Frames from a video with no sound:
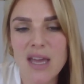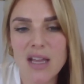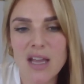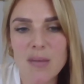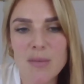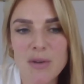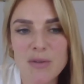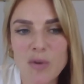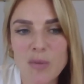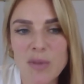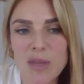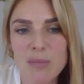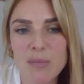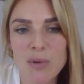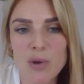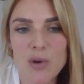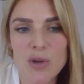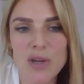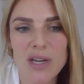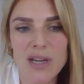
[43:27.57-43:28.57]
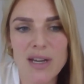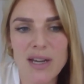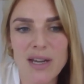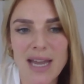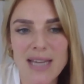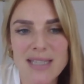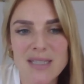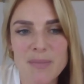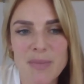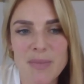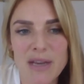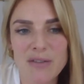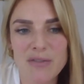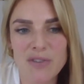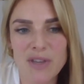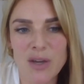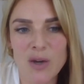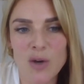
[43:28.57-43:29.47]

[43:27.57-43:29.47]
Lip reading: coming from the employer as a benefit,